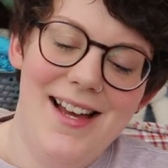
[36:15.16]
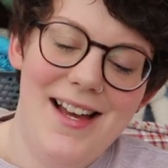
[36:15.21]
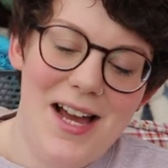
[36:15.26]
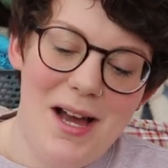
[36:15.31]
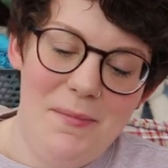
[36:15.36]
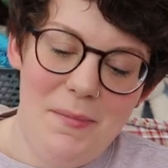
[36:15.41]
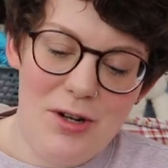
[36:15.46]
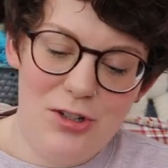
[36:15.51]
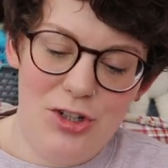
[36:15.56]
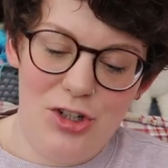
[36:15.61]

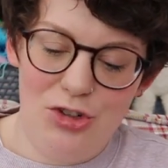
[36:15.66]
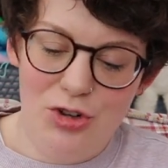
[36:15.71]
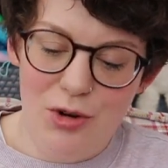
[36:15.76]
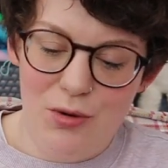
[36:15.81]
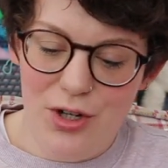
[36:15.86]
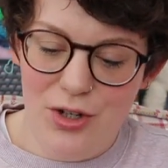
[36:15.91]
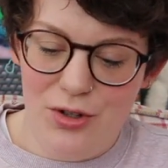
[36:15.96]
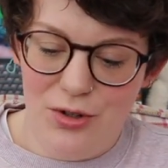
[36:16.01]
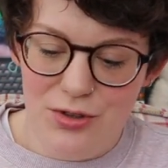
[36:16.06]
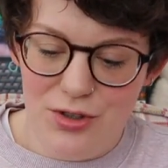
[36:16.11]
I'm actually
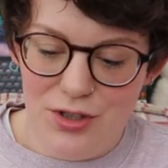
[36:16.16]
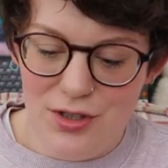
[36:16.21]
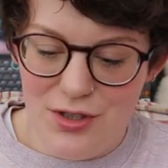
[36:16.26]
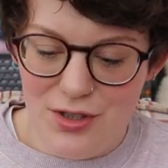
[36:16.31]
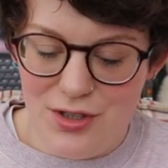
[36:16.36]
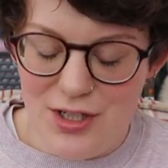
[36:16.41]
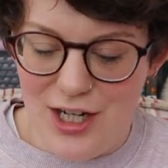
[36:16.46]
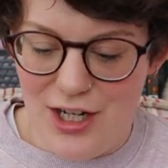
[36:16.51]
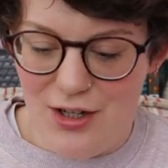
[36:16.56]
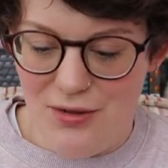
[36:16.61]
growing
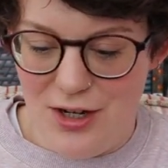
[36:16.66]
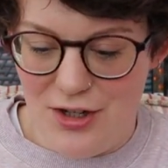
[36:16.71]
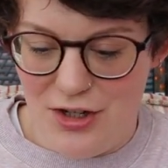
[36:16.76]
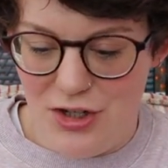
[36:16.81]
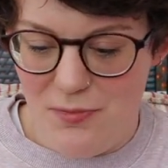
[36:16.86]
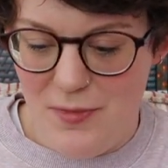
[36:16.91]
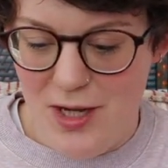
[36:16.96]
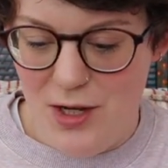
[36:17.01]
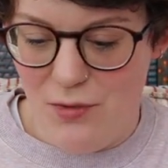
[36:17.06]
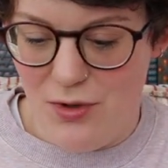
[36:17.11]
onions now. I
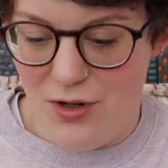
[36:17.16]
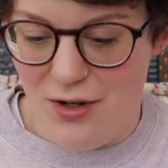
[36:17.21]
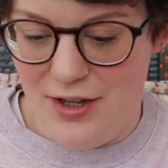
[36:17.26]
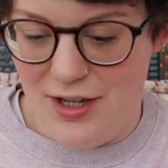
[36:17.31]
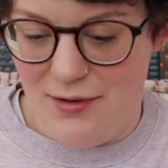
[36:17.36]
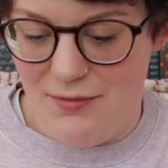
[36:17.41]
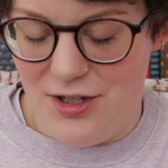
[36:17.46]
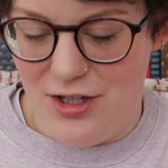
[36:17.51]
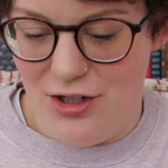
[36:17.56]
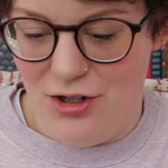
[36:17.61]
should make one of
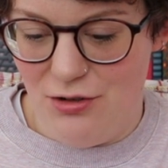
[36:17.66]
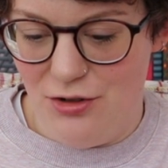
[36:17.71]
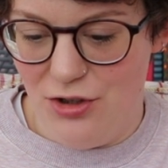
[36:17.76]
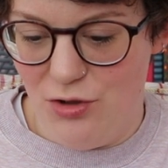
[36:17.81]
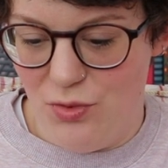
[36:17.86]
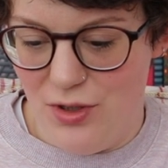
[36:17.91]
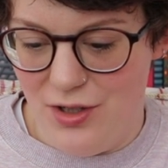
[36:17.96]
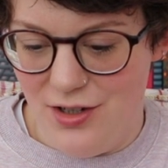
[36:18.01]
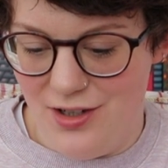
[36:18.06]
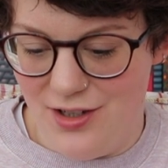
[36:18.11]
them to go on the
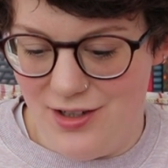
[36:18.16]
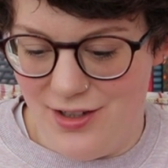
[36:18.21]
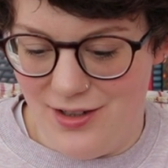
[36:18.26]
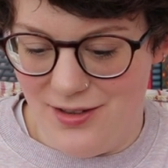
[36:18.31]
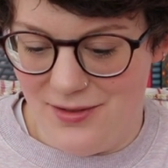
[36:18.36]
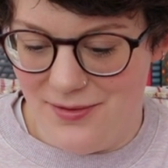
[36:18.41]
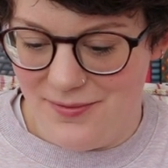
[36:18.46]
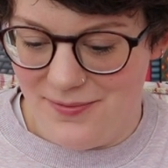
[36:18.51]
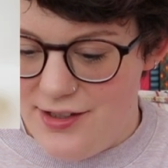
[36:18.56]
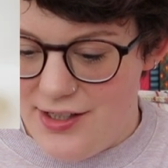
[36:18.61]

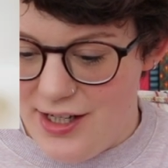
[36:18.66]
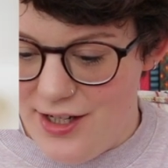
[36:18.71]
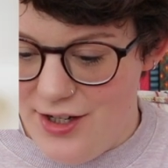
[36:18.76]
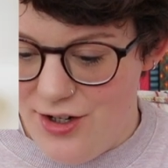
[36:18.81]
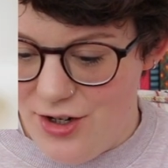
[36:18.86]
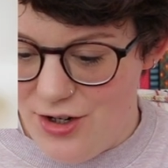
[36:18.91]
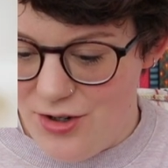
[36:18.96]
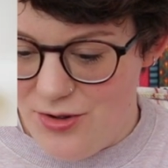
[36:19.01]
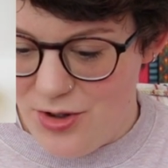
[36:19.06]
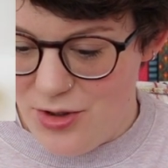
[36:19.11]
windowsill. Tiny
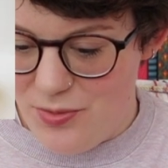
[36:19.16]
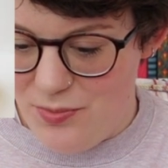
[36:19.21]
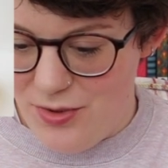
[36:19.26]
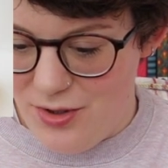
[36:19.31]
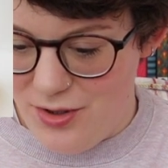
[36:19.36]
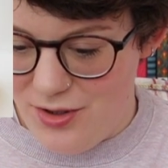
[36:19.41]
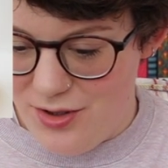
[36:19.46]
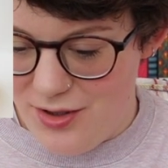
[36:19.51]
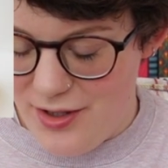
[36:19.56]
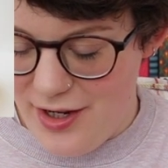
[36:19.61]
hot cross
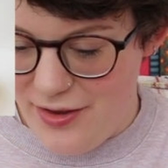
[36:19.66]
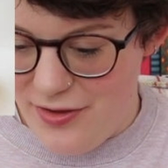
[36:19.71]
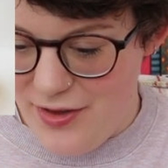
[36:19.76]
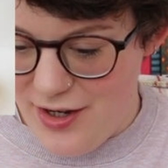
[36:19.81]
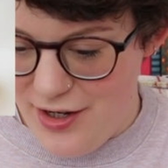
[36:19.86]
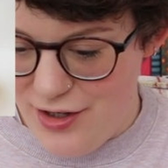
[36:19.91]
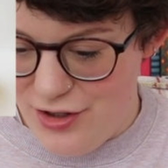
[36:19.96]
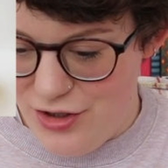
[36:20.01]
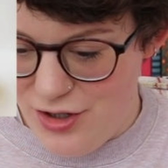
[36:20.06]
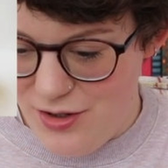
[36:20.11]
bun, like
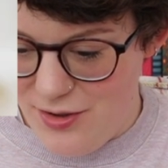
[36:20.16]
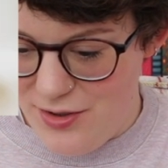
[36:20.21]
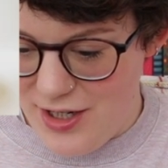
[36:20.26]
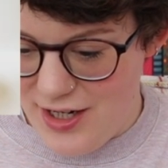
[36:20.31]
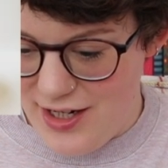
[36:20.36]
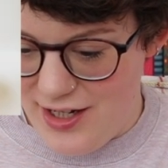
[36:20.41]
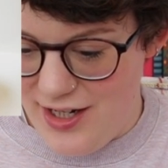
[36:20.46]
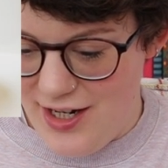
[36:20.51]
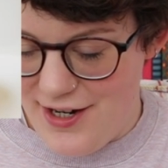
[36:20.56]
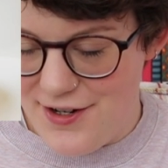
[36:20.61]
that is so
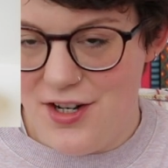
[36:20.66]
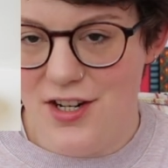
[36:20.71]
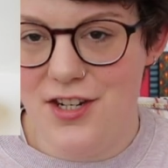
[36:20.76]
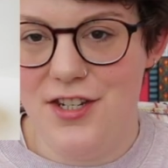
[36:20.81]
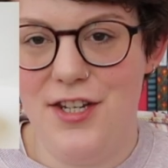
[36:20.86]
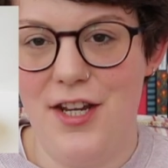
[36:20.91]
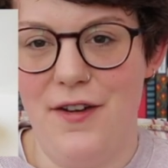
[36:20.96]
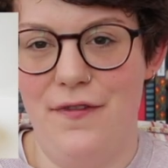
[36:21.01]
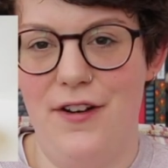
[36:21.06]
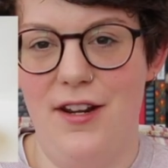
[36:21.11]
tiny. I
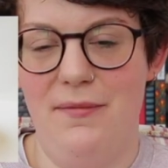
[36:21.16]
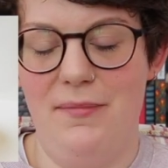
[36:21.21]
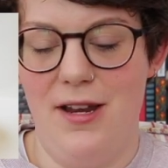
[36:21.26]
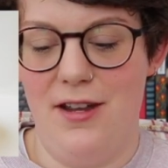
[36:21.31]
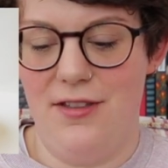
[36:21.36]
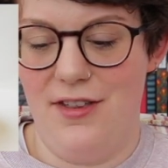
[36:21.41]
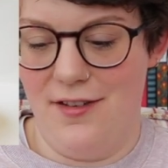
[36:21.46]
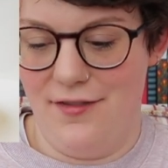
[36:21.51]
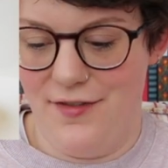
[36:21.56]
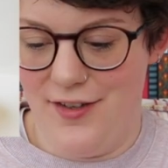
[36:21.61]
should definitely
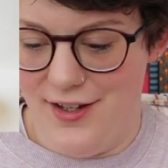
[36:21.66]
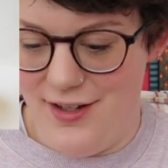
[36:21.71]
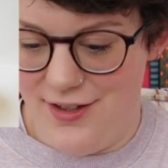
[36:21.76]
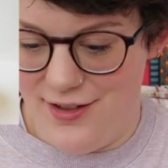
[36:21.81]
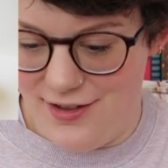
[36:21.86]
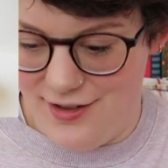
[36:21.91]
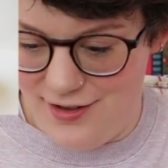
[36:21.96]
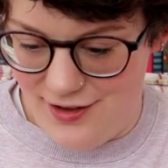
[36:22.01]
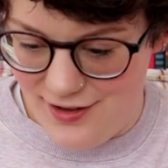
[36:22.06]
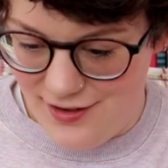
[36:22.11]
make that for
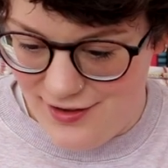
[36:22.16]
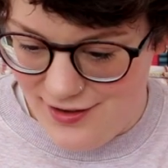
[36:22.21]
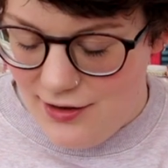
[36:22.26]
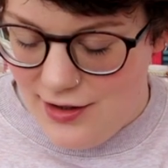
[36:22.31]
Easter.